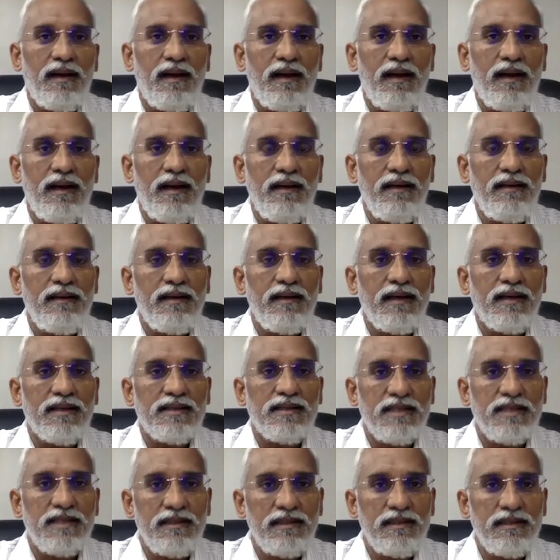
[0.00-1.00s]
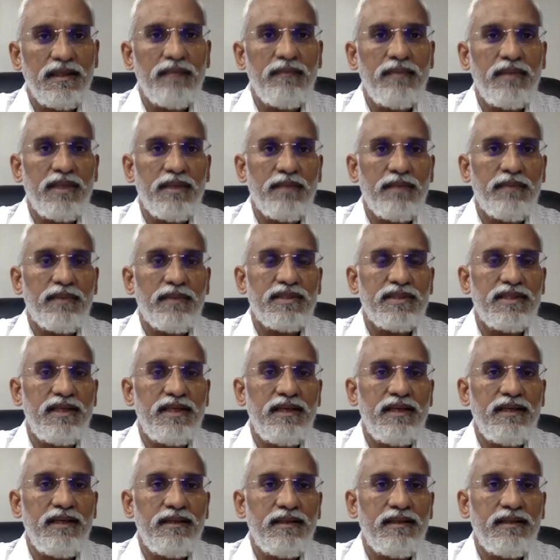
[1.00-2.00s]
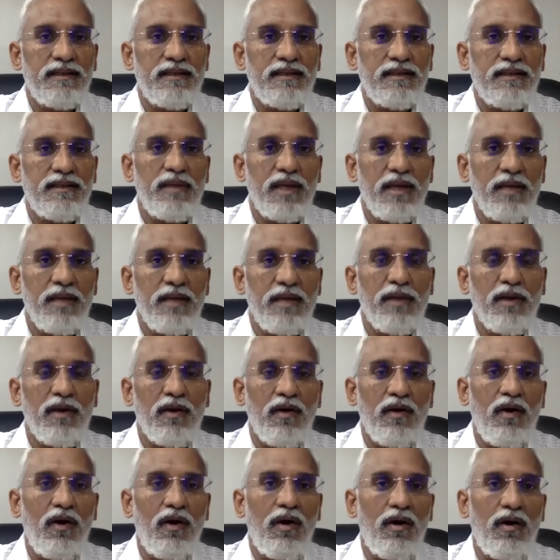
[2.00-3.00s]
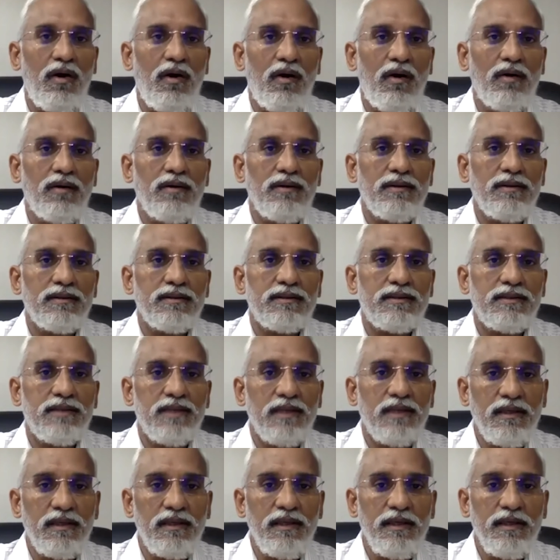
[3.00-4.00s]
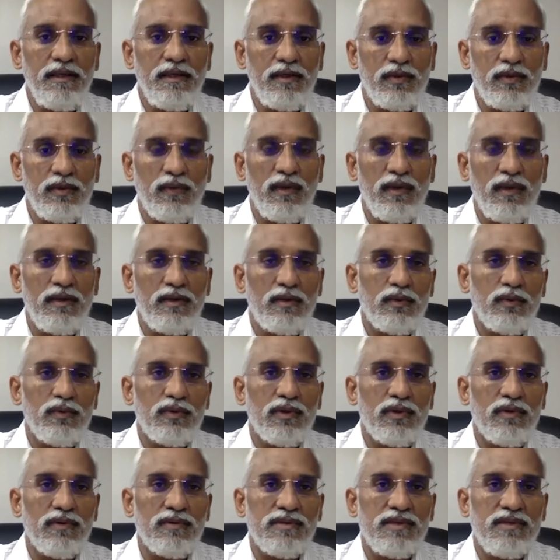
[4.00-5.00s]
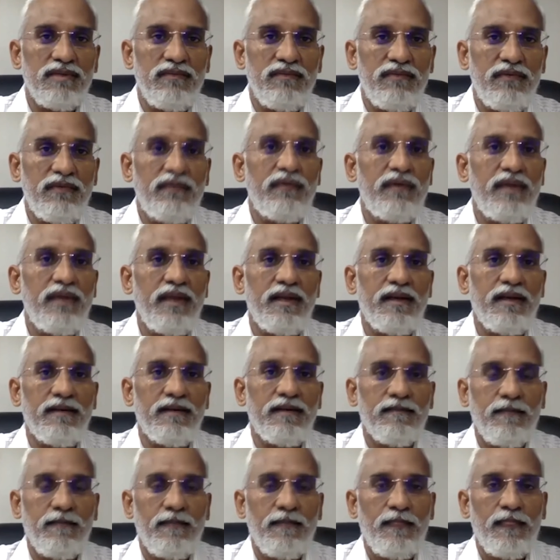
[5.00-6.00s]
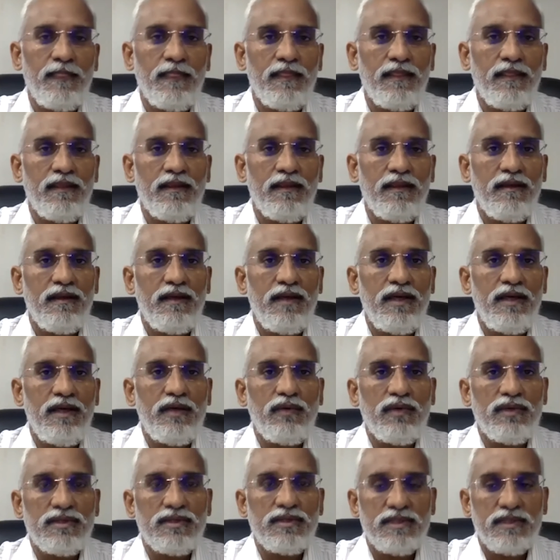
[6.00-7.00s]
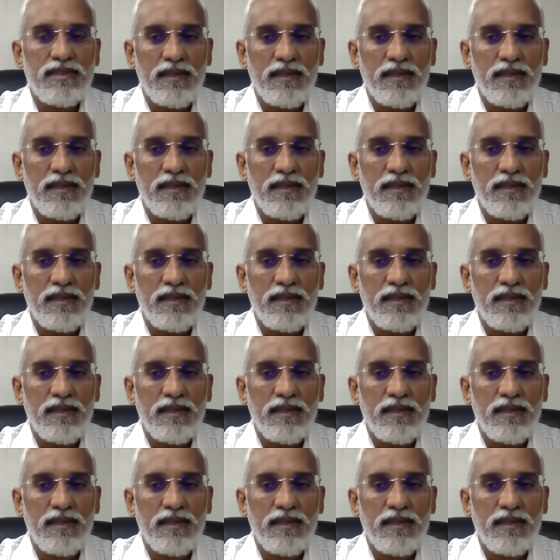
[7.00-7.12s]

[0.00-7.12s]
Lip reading: and assented by the President and became a law on 30/12/2015. It was